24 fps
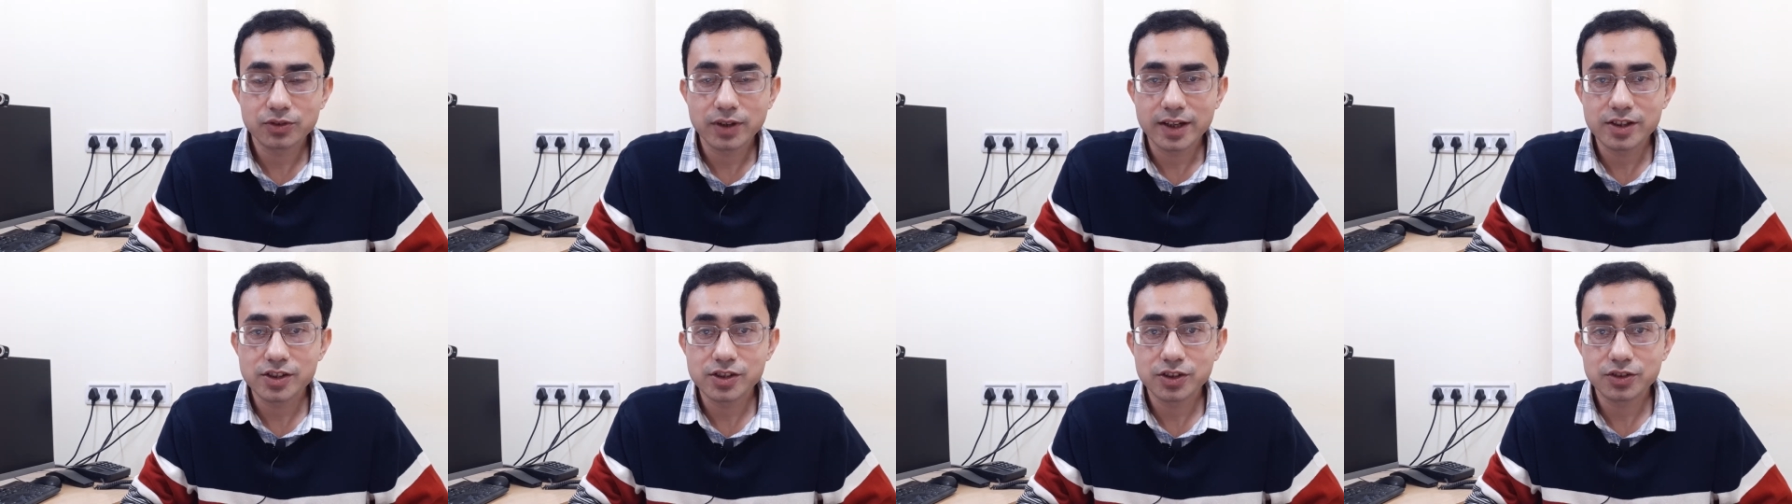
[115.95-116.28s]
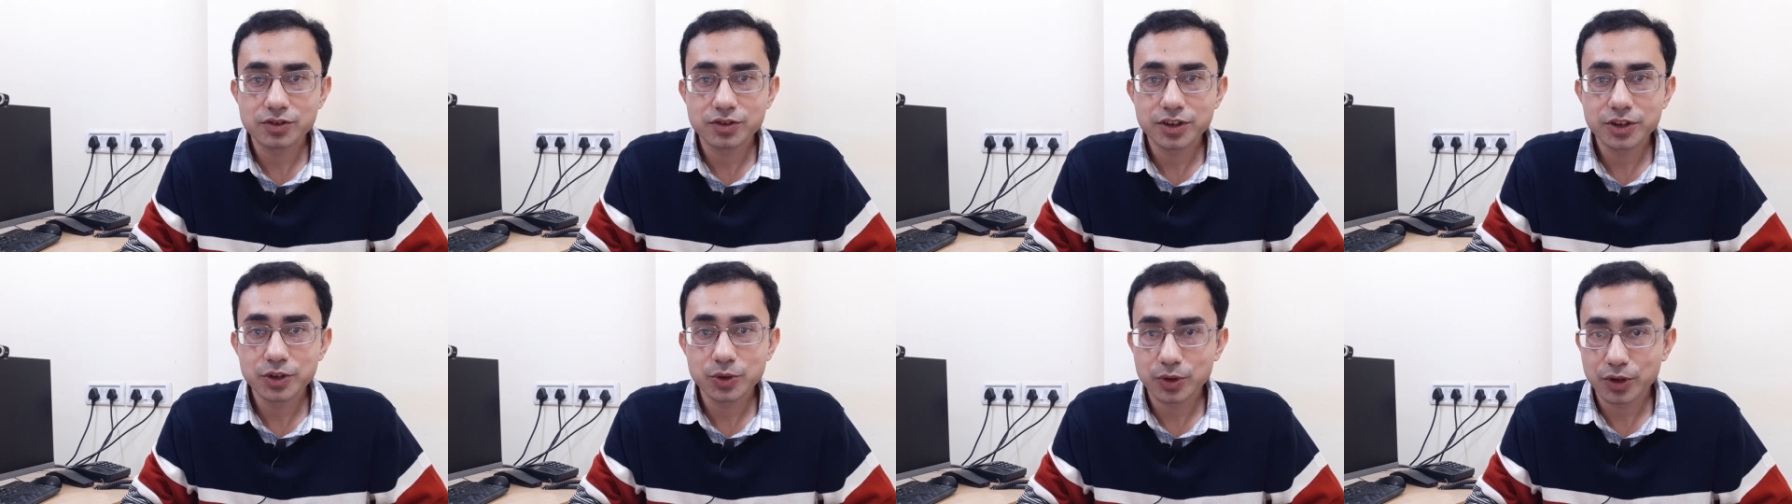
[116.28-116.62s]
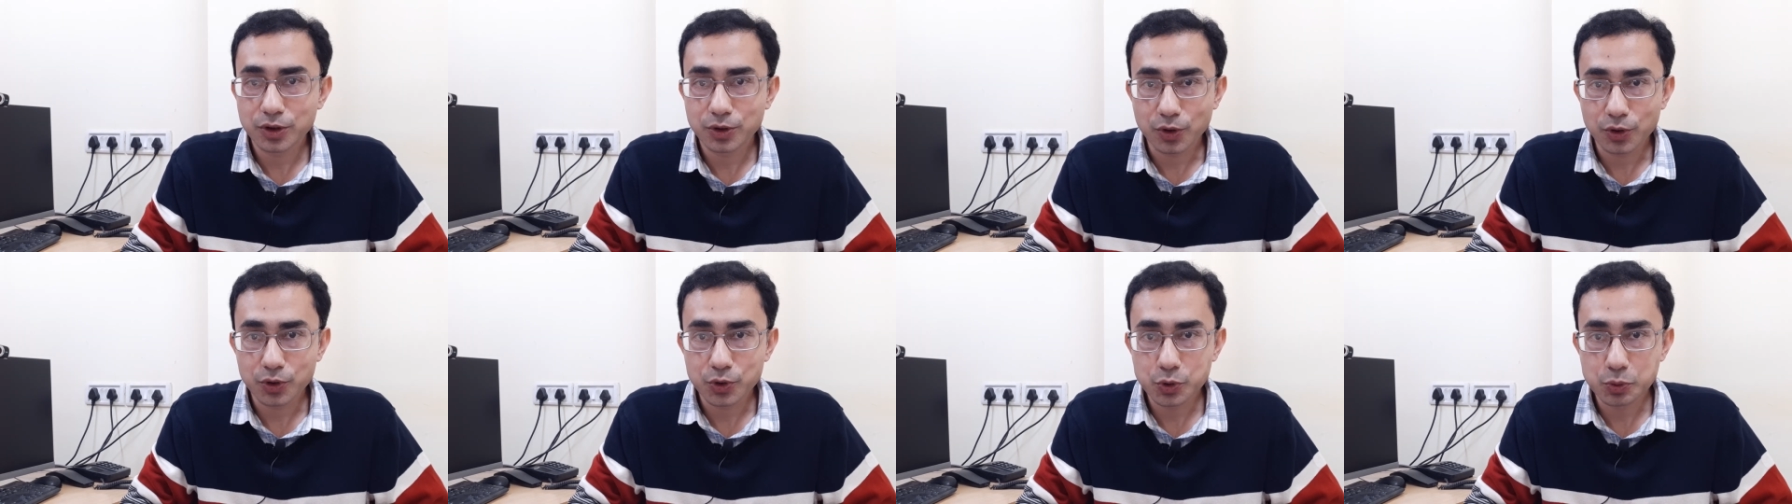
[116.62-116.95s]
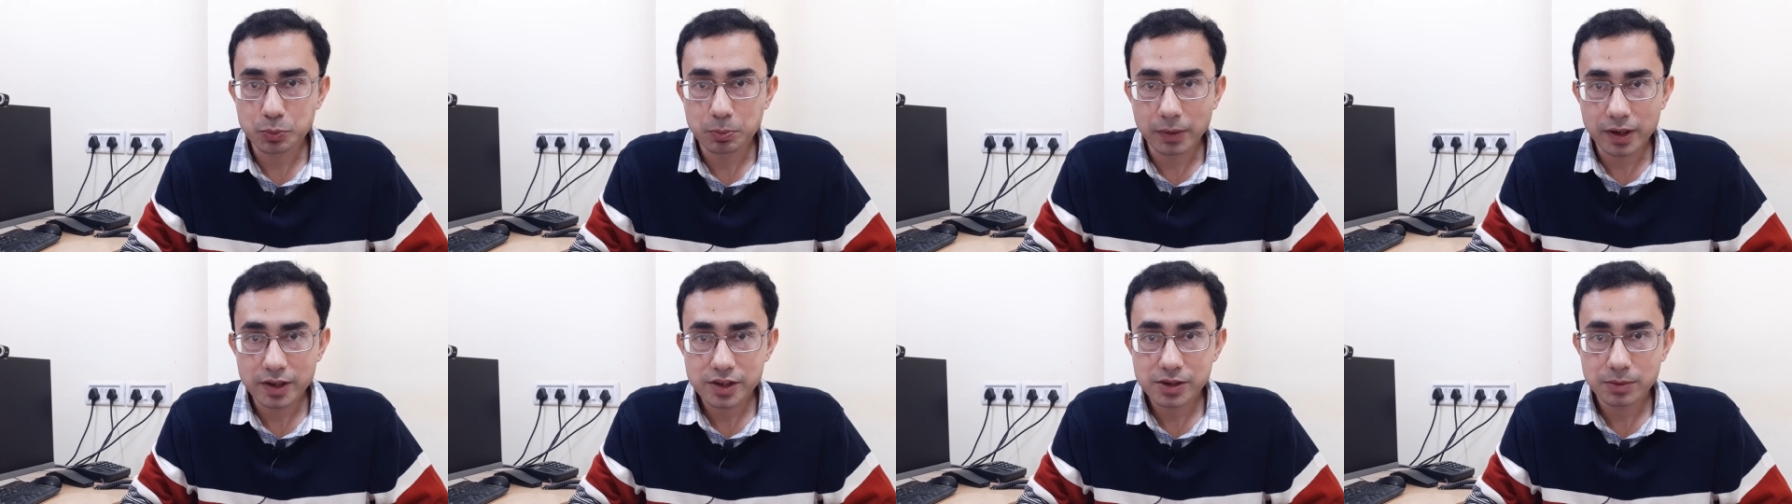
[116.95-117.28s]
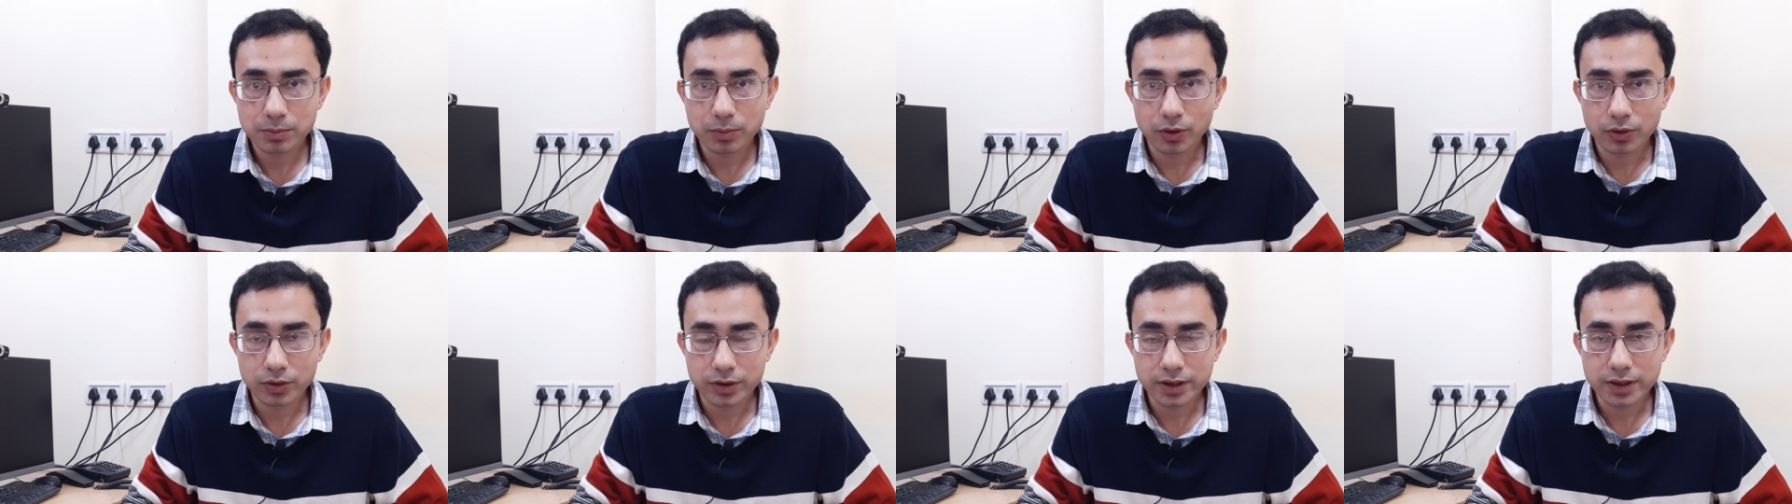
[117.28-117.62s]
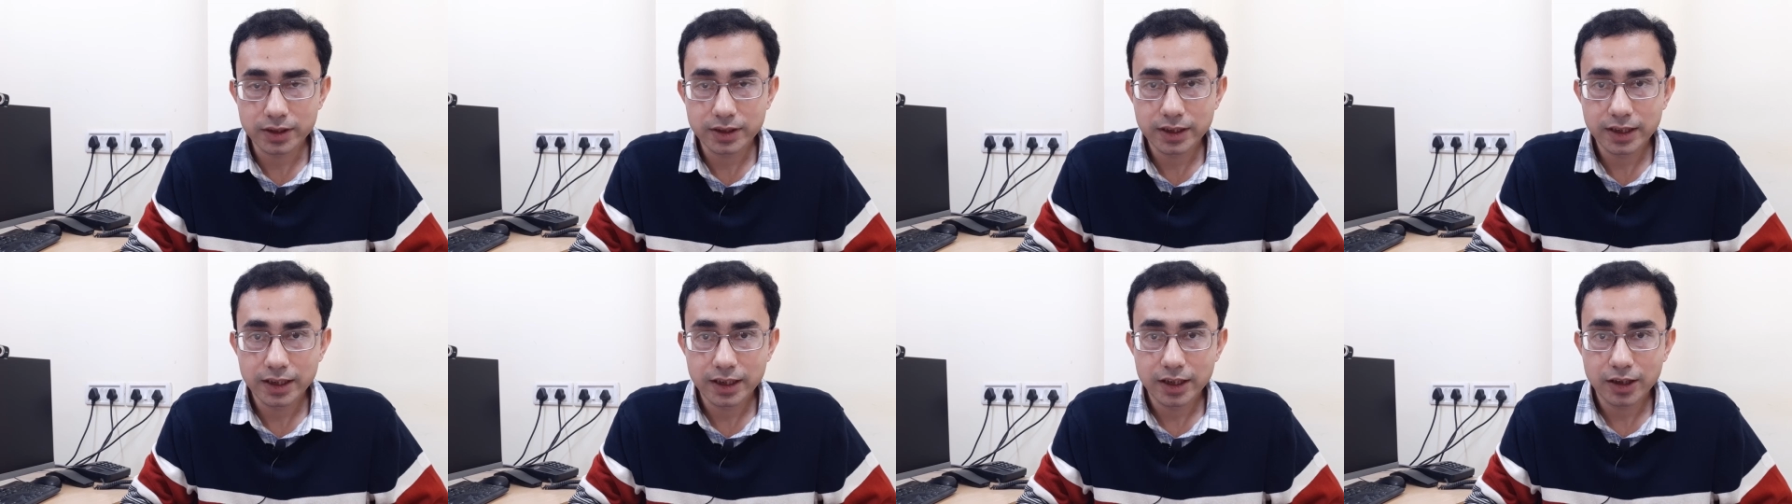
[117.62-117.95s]
trajectory, you cannot do much about
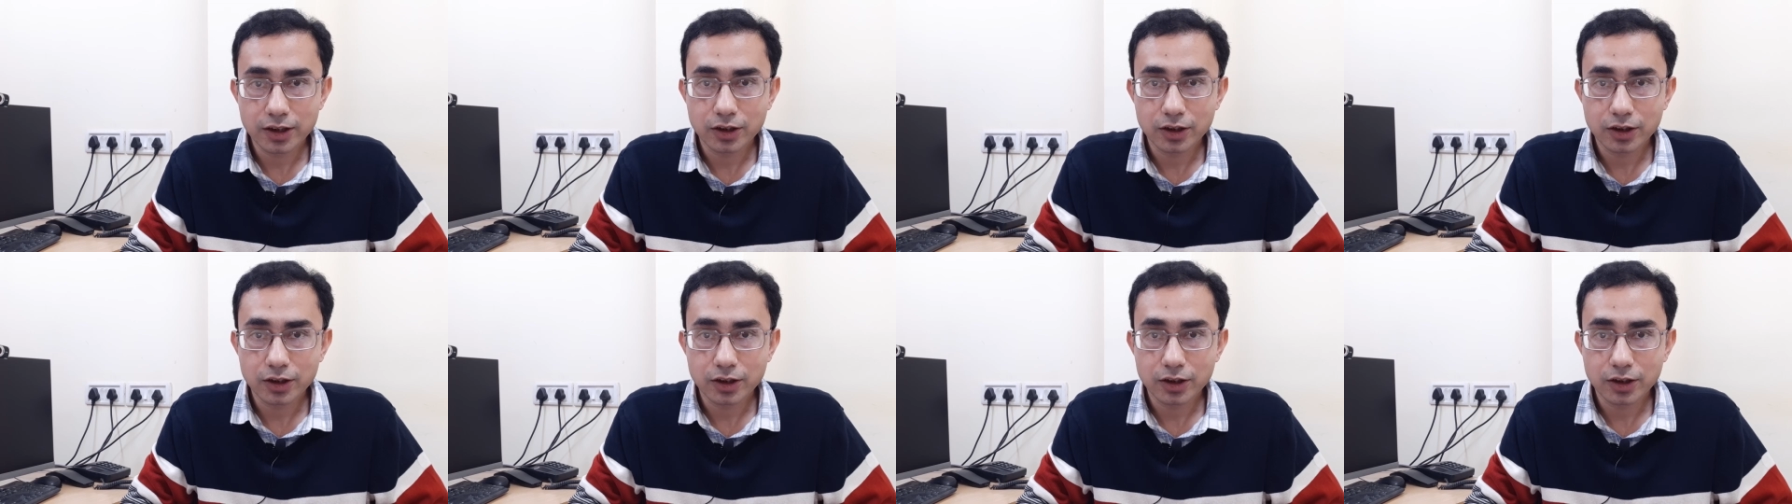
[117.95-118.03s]
it.